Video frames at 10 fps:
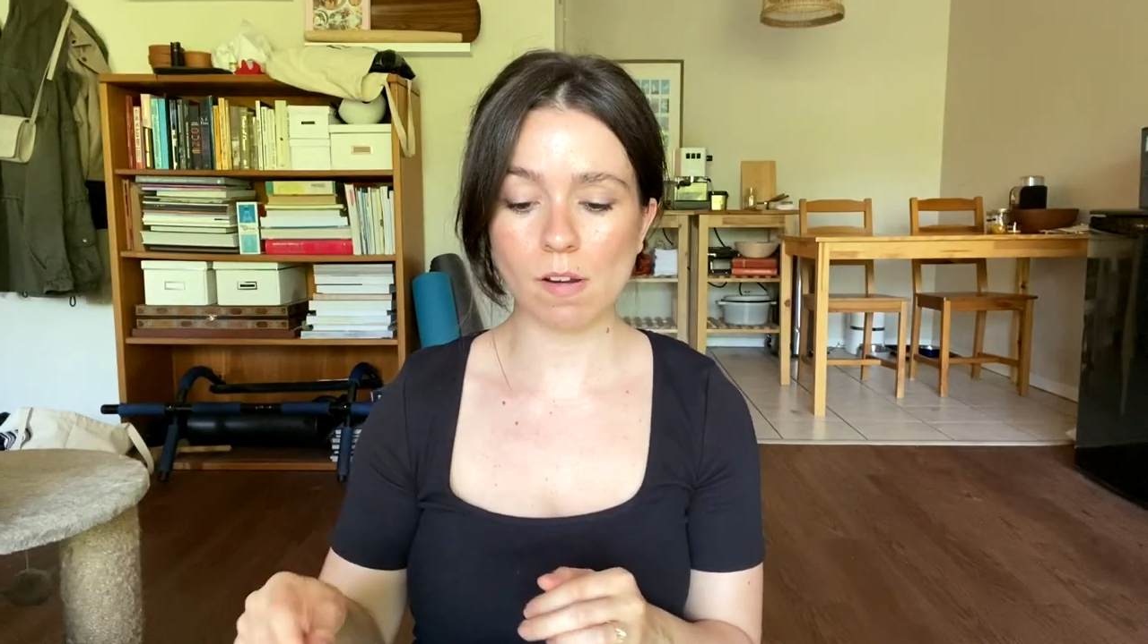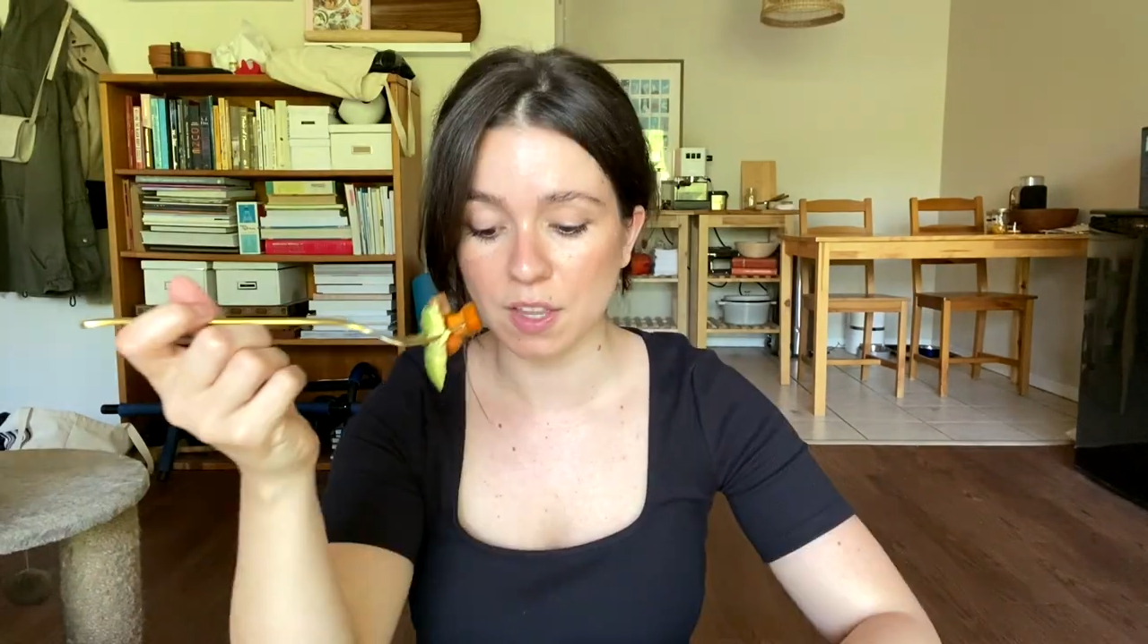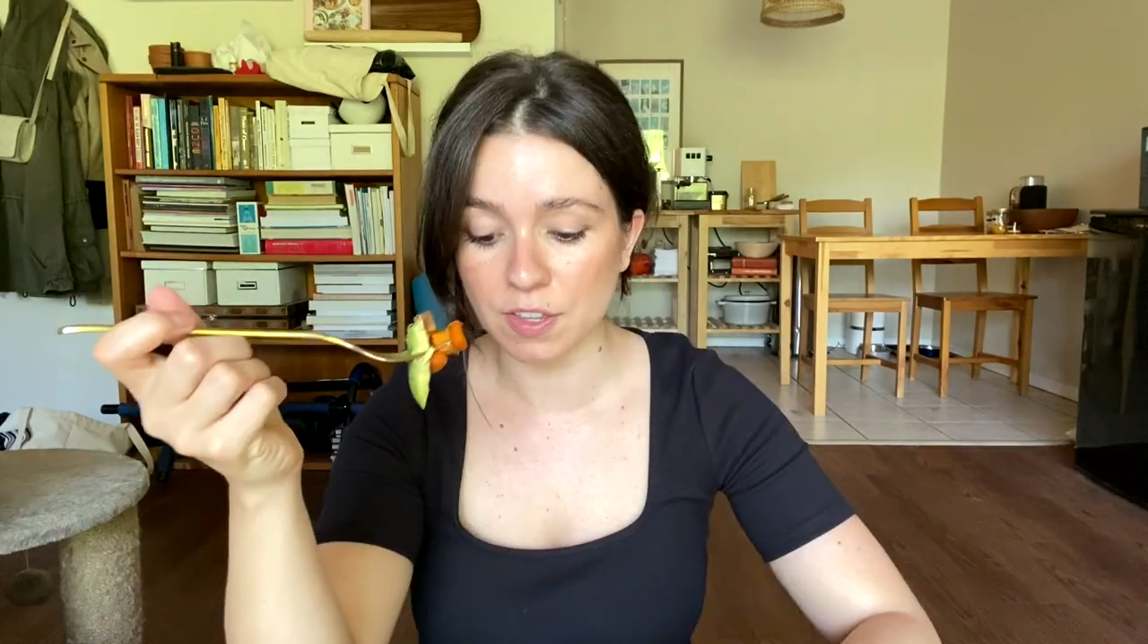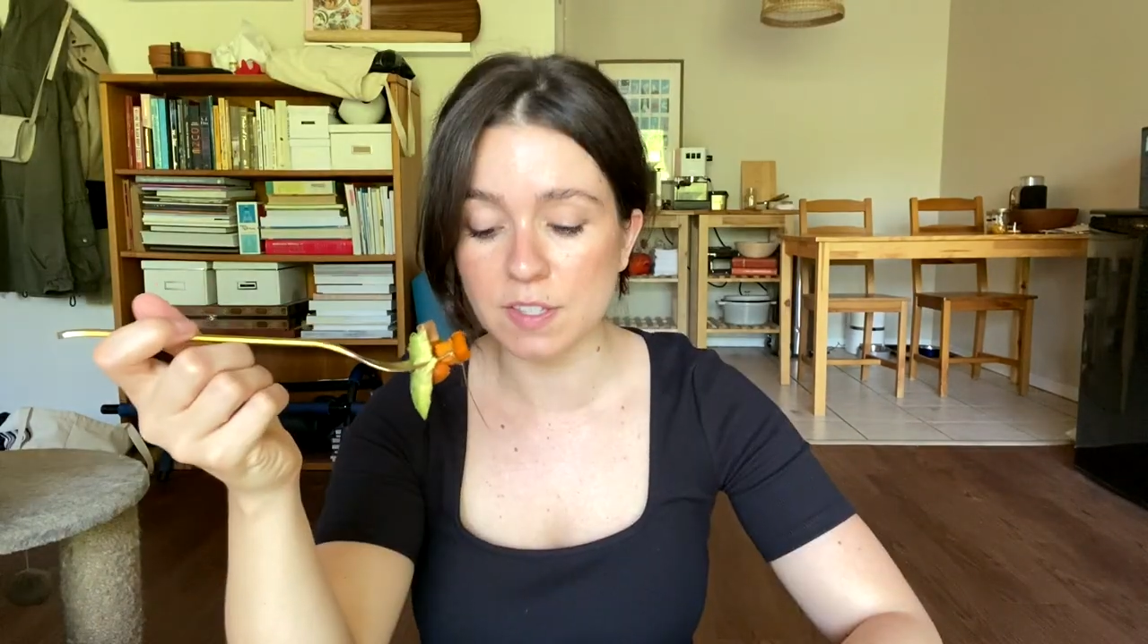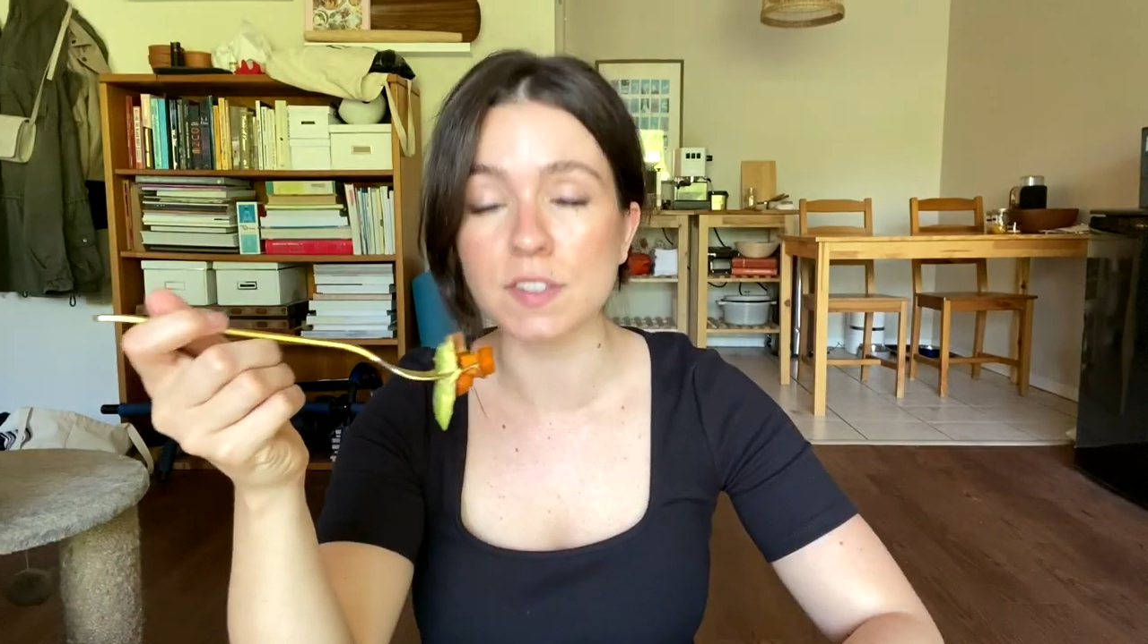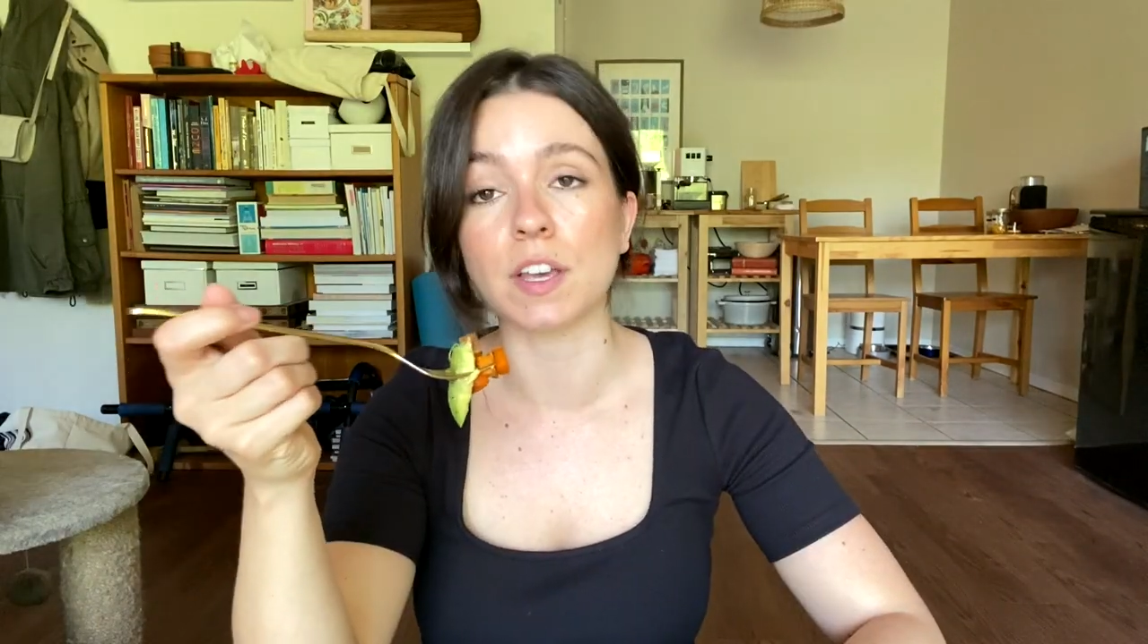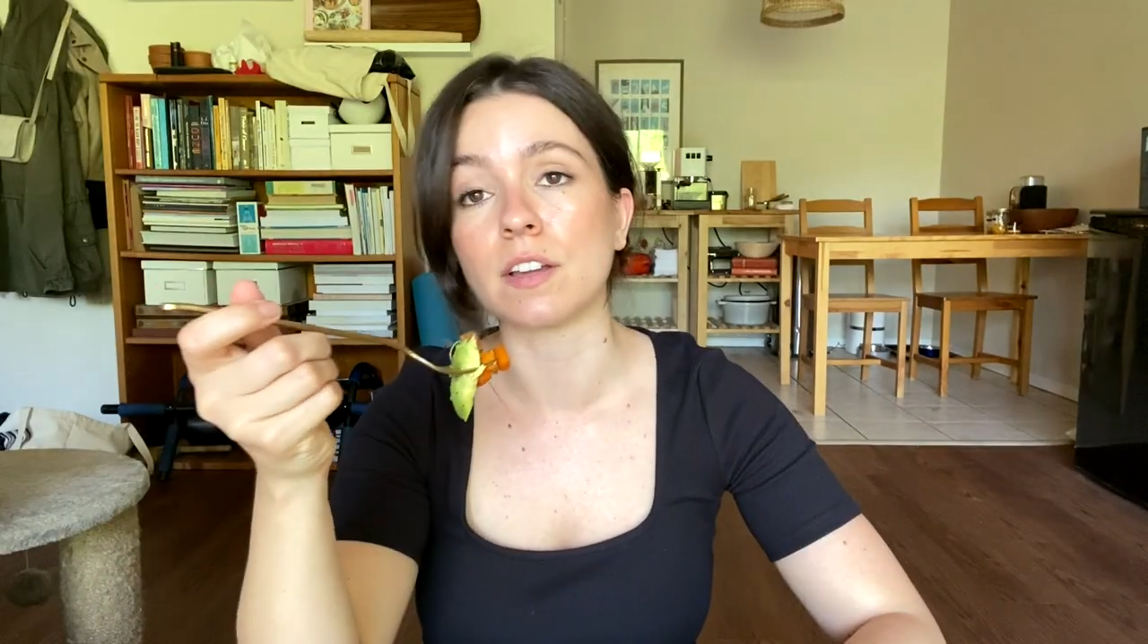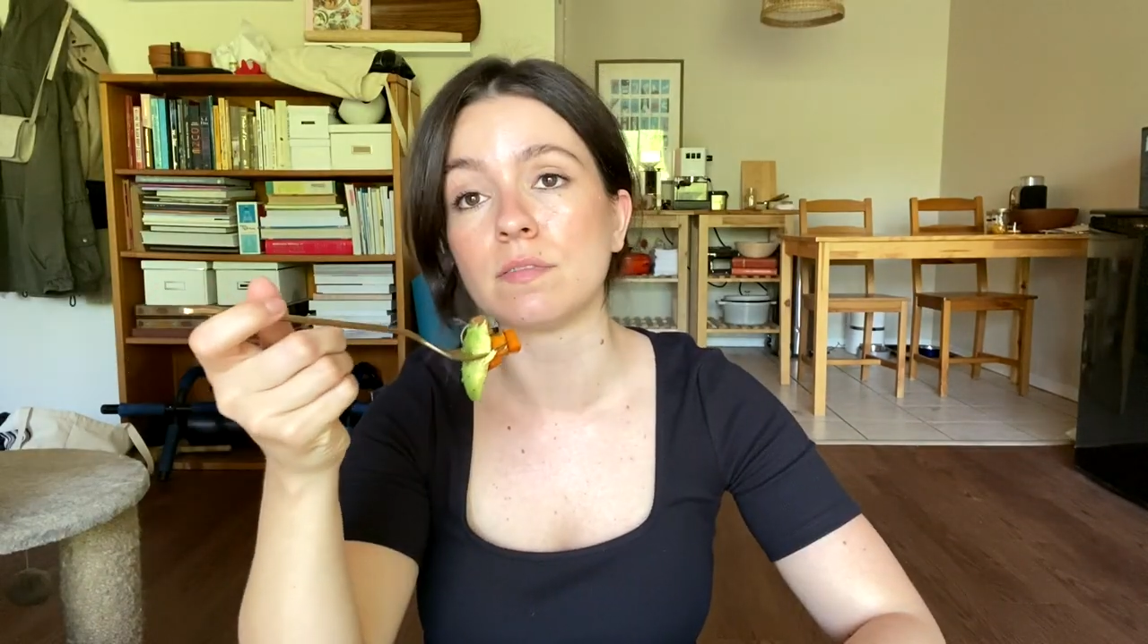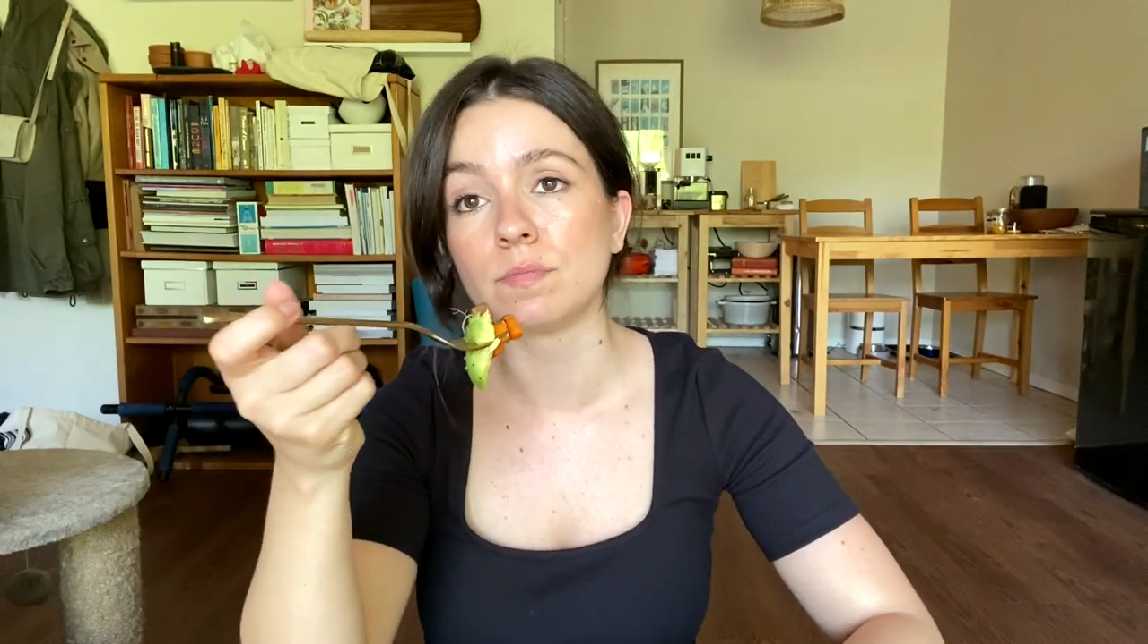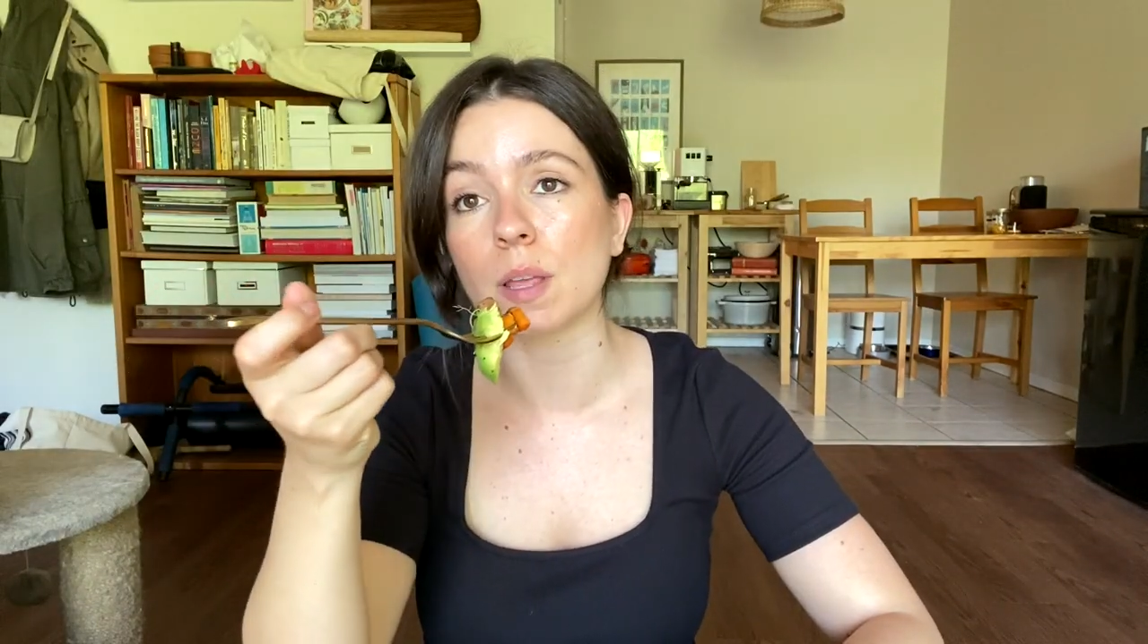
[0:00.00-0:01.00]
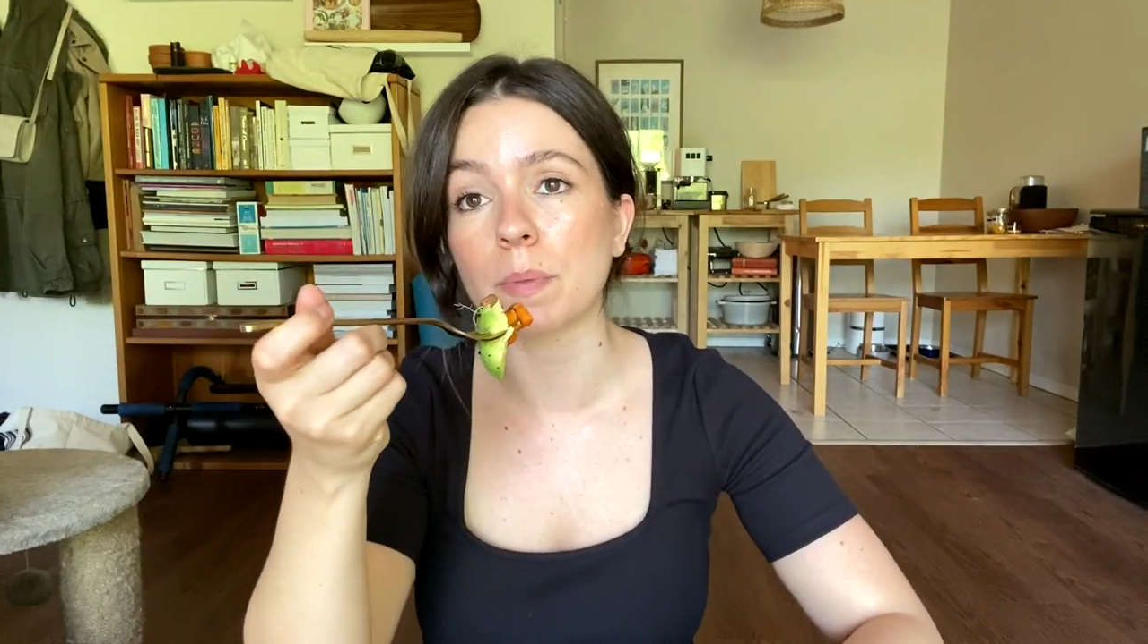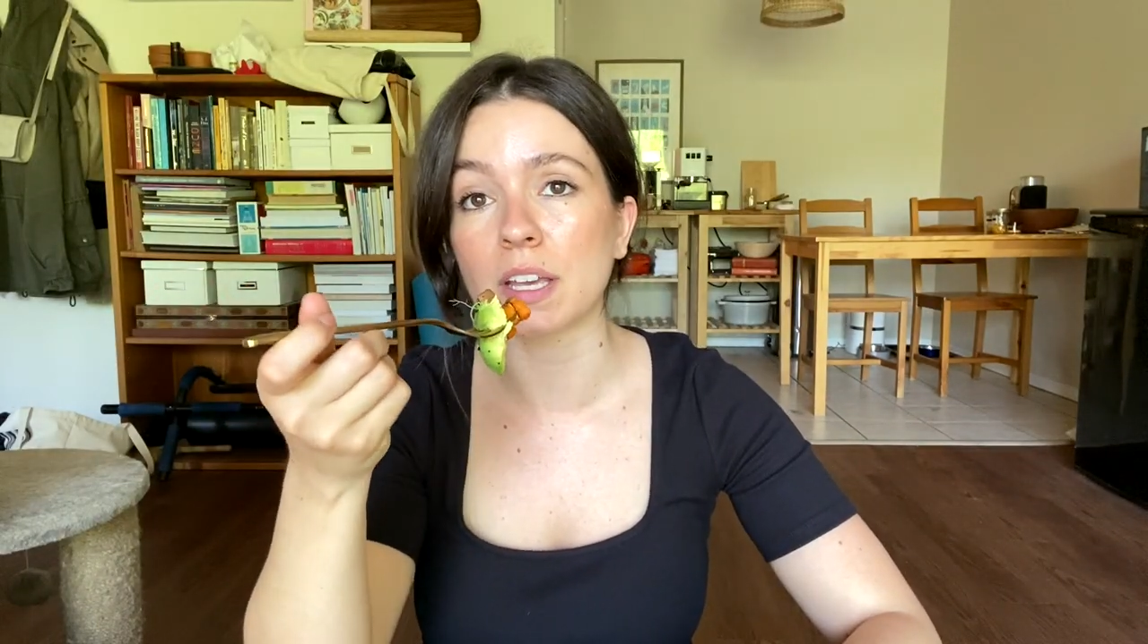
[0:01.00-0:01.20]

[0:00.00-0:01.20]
This is good. Am I